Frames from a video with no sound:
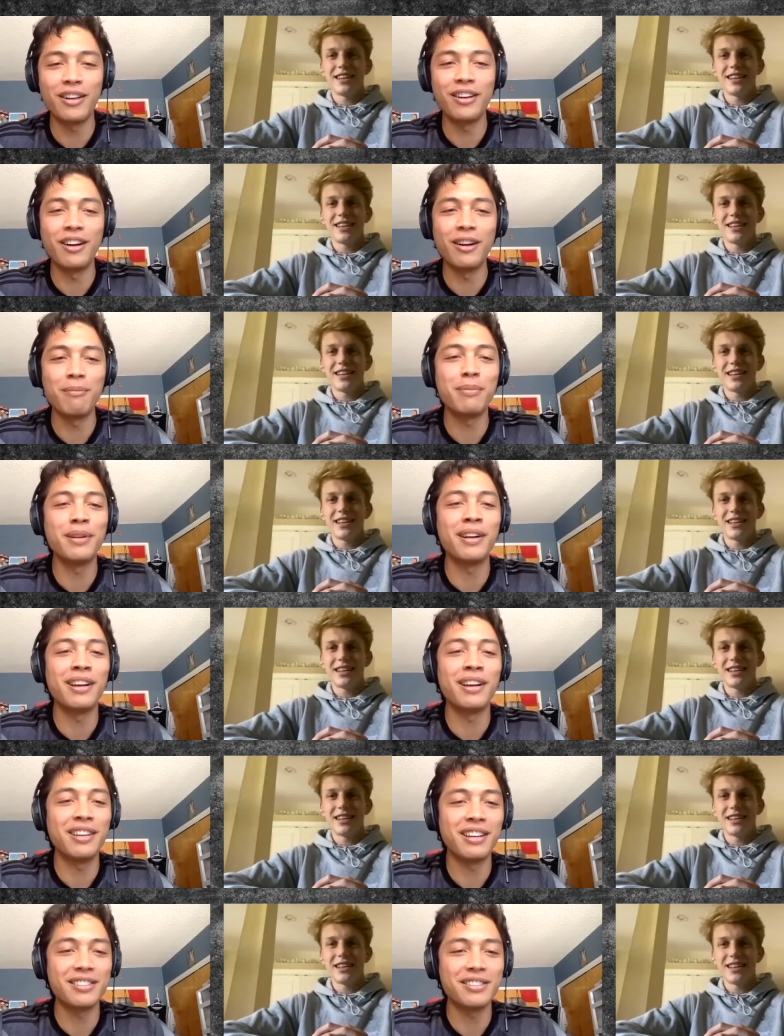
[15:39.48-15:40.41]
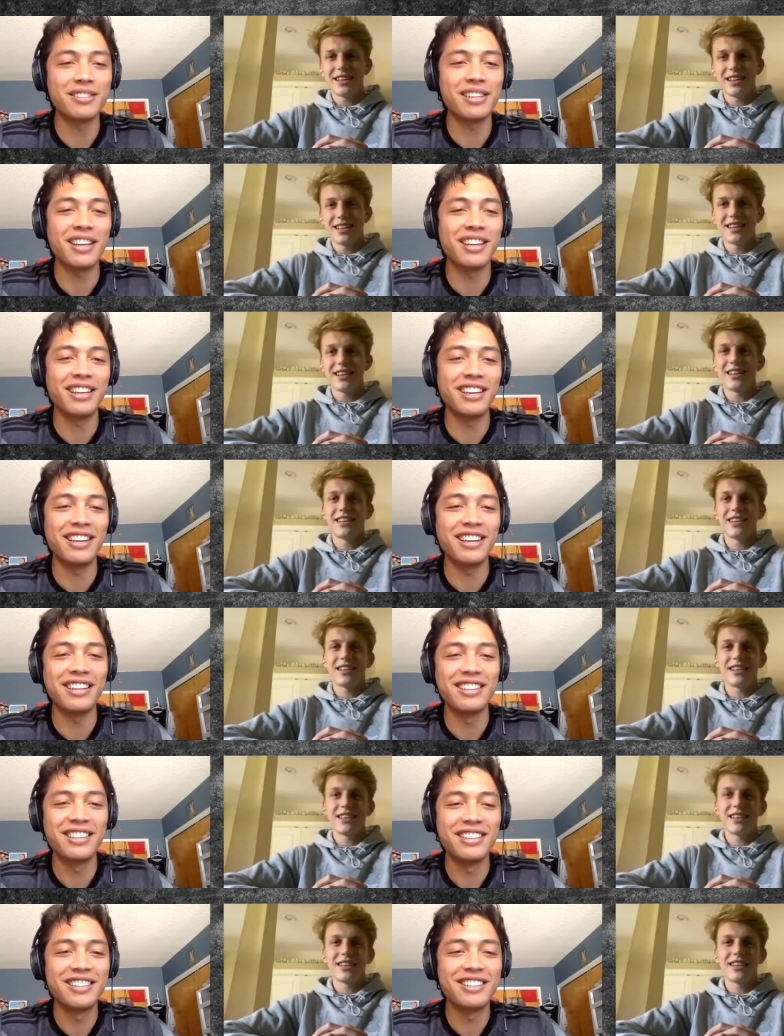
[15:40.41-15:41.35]
Speaker 1: it up and I'll, I'll say uh,
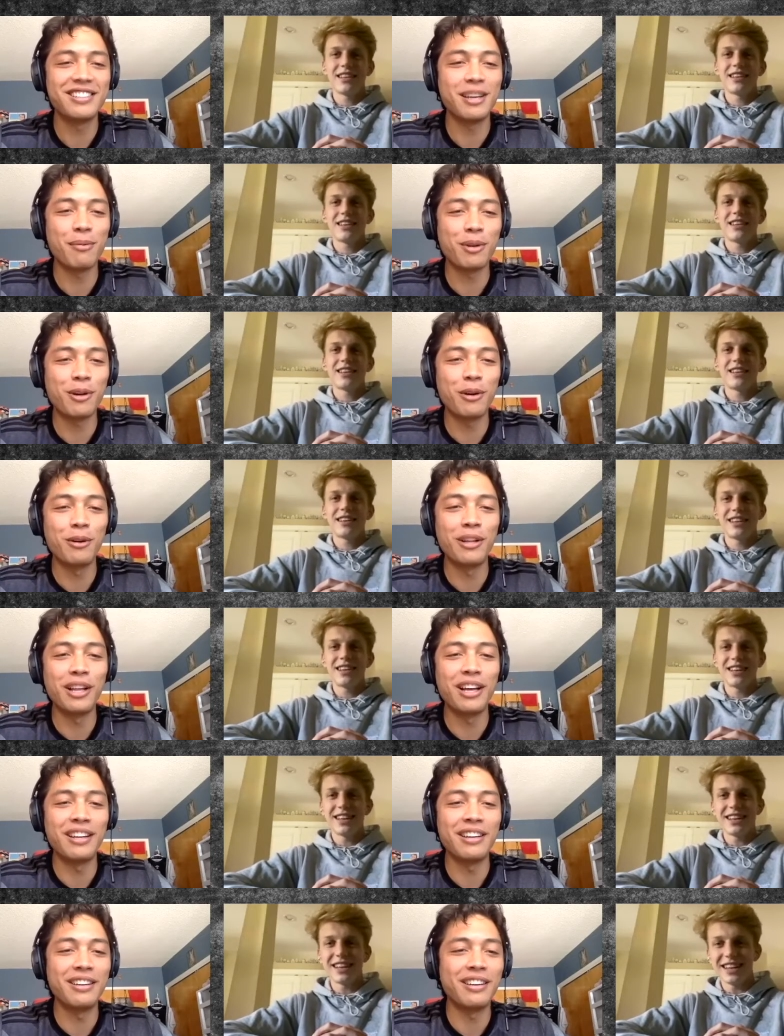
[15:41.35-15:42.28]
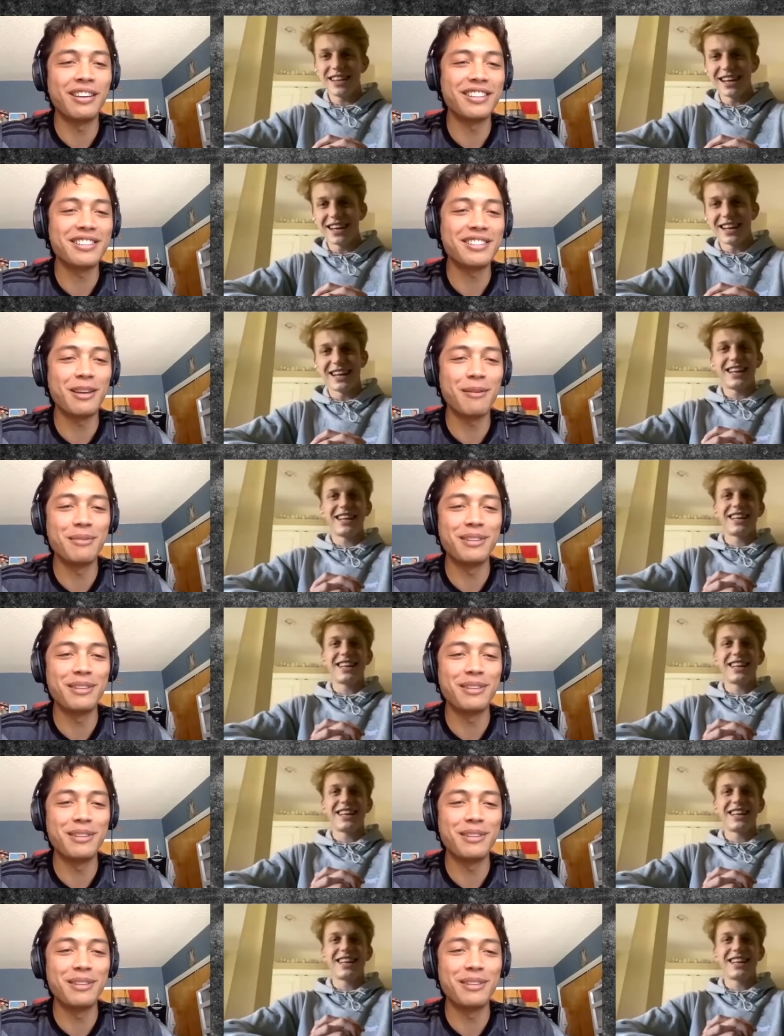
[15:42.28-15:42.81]
Simon Cola and uh, yeah.